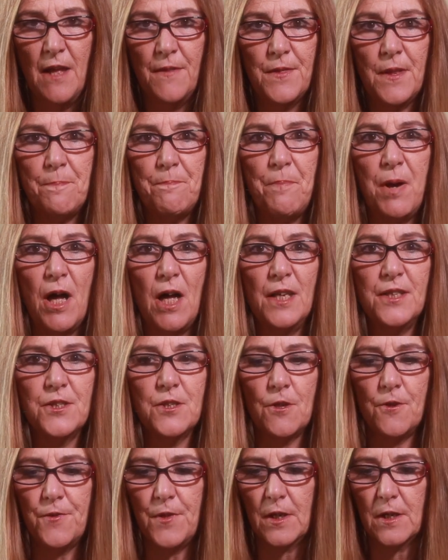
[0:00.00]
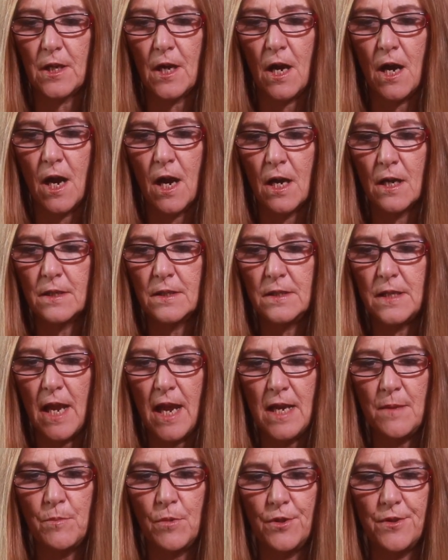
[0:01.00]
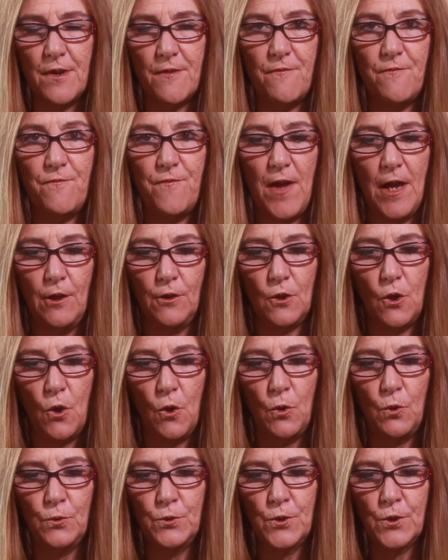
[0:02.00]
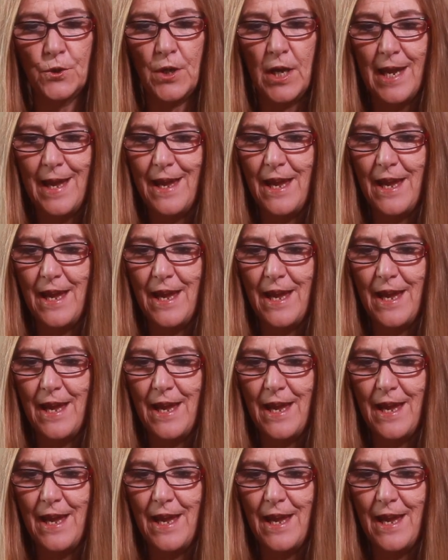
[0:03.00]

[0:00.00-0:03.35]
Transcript: The puzzle, the card table, the felt holder,